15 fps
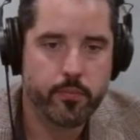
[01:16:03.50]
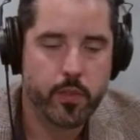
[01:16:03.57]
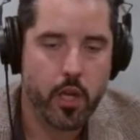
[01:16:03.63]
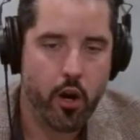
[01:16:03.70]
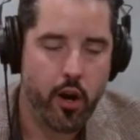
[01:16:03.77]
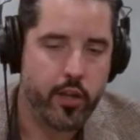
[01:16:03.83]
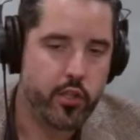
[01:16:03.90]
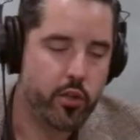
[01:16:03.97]
All
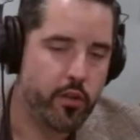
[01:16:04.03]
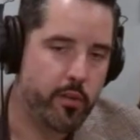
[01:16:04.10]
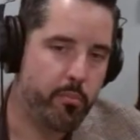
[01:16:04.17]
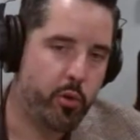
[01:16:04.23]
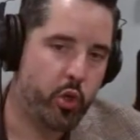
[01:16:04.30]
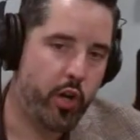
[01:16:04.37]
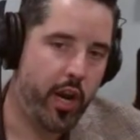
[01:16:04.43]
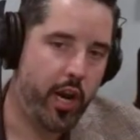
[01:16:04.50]
right, so the
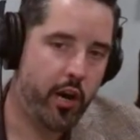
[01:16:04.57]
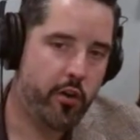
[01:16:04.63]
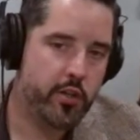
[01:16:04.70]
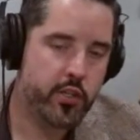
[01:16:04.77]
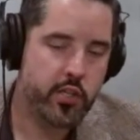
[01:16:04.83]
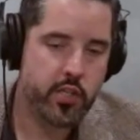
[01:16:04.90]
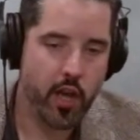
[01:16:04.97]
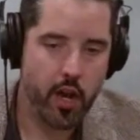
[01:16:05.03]
prayer is
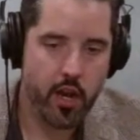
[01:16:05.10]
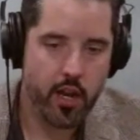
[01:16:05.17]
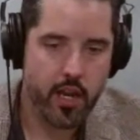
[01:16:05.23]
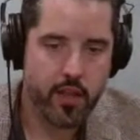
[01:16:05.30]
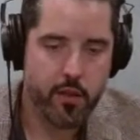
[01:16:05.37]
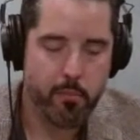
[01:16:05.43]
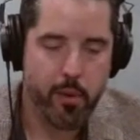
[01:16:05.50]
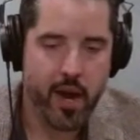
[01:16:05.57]
sung and
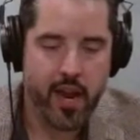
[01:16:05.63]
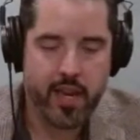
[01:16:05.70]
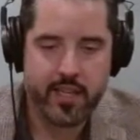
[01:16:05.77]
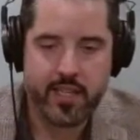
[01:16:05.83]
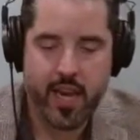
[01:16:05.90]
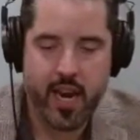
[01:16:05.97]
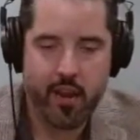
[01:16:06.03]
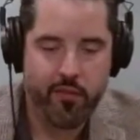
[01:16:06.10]
the bodies
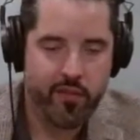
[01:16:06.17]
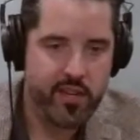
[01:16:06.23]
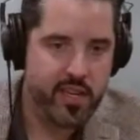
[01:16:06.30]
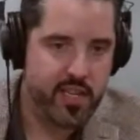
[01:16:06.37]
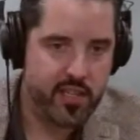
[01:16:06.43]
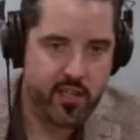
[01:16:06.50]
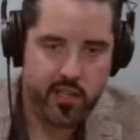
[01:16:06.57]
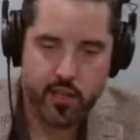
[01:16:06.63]
kind of
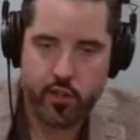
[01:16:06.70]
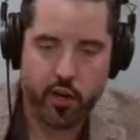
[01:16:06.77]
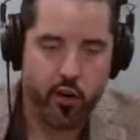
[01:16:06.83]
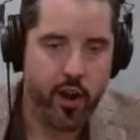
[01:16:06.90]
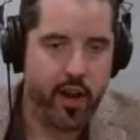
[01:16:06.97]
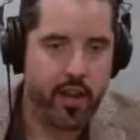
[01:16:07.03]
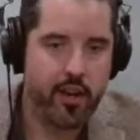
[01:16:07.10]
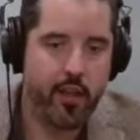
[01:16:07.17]

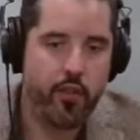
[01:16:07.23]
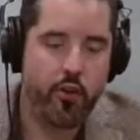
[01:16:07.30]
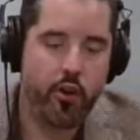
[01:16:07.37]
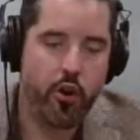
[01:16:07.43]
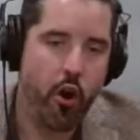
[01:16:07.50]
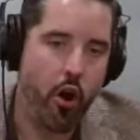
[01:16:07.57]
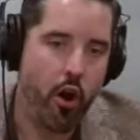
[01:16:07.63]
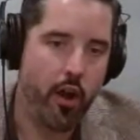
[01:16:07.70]
disintegrate and they're
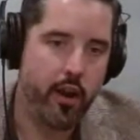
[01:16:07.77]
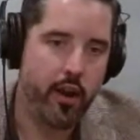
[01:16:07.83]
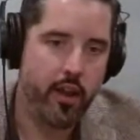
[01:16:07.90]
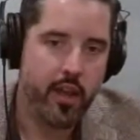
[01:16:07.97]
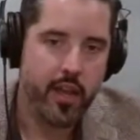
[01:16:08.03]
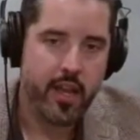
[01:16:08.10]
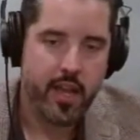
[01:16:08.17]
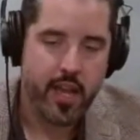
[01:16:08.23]
gone.
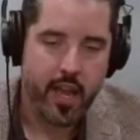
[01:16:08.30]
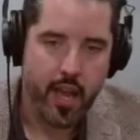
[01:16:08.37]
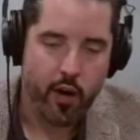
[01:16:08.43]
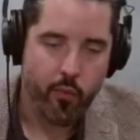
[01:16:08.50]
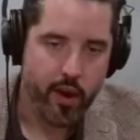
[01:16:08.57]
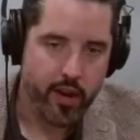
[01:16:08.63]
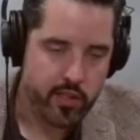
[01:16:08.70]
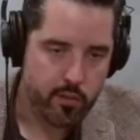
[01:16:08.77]
And
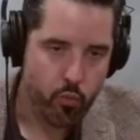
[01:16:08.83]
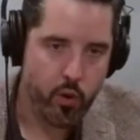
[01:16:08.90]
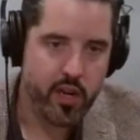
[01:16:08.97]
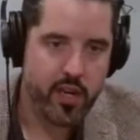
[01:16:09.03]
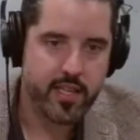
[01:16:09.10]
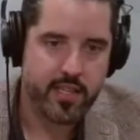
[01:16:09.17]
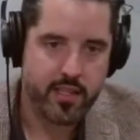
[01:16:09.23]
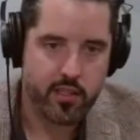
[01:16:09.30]
Ransom
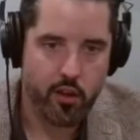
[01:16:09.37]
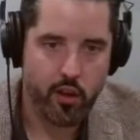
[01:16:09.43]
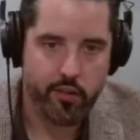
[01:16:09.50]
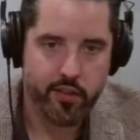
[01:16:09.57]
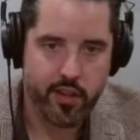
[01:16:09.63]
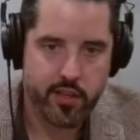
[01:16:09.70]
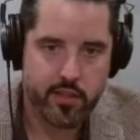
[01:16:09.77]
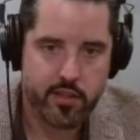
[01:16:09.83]
witnesses all of
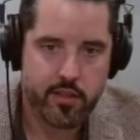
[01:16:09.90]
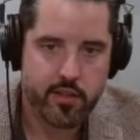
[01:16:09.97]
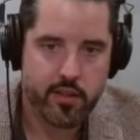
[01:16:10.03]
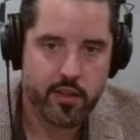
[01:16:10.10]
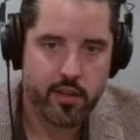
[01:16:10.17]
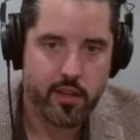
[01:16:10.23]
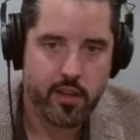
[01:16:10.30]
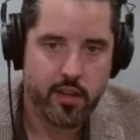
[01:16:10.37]
this.
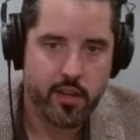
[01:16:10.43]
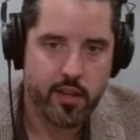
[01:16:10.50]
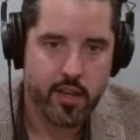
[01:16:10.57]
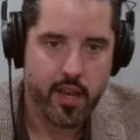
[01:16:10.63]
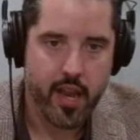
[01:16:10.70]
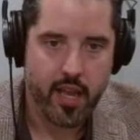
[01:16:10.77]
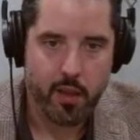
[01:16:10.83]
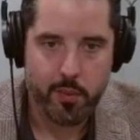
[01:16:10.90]

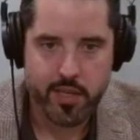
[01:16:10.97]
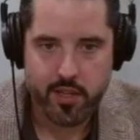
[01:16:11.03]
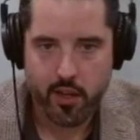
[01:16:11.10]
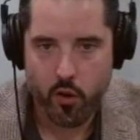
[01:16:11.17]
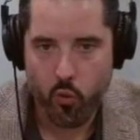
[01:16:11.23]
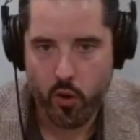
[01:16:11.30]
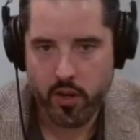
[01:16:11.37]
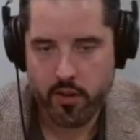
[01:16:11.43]
And let me tell
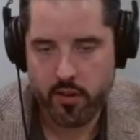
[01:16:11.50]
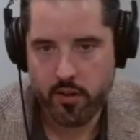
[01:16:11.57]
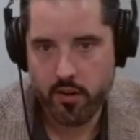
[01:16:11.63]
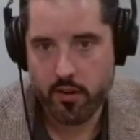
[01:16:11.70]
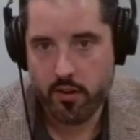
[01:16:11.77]
you what